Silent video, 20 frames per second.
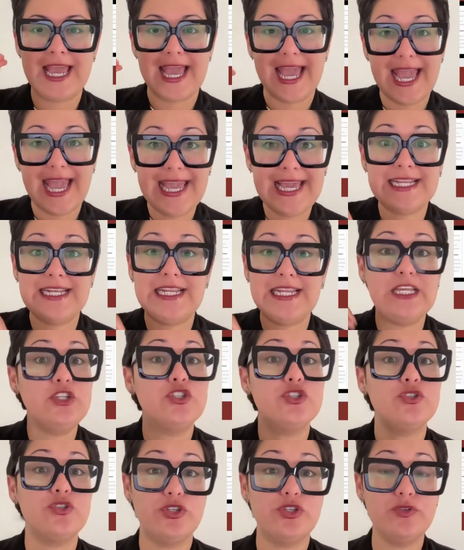and
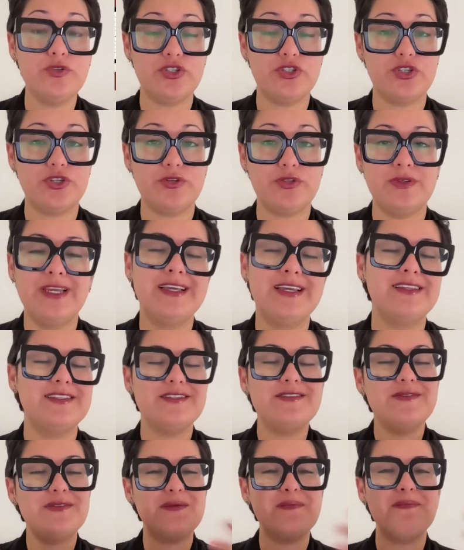introduce you
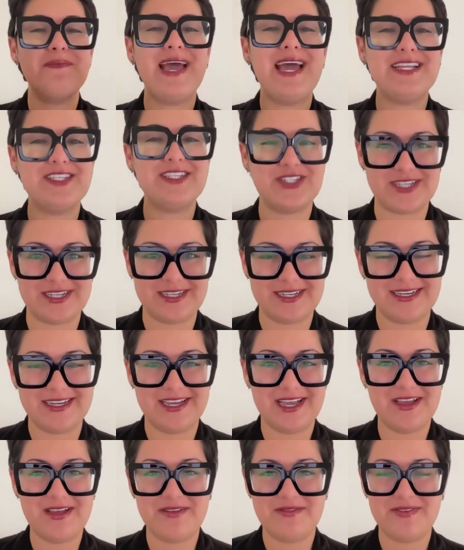to the magic
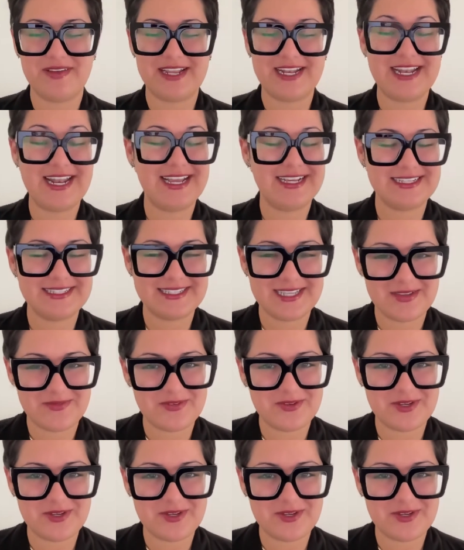of next level